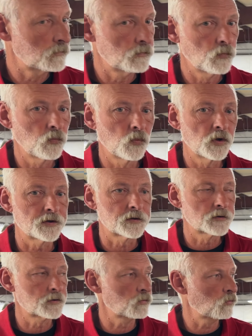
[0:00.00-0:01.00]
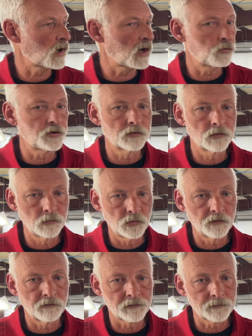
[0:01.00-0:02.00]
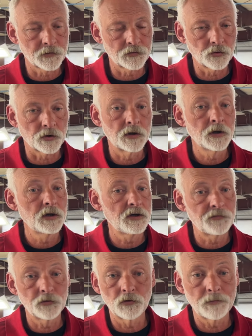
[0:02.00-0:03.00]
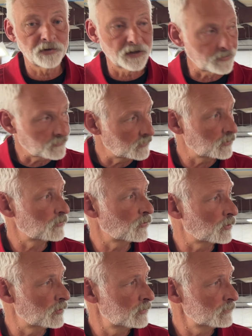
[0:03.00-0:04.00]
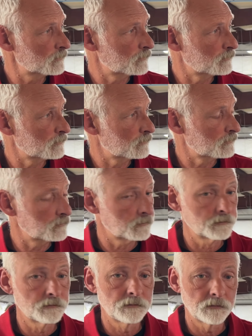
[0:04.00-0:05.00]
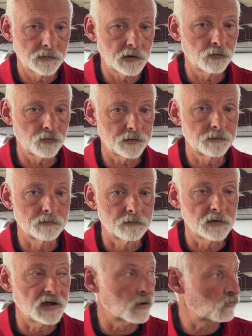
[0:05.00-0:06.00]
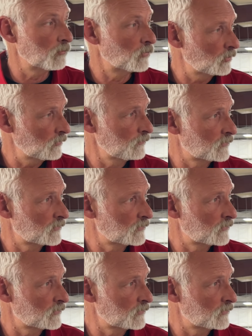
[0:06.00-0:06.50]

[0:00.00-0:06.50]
why would you remove it from the door? If you're replacing the door, it would get removed.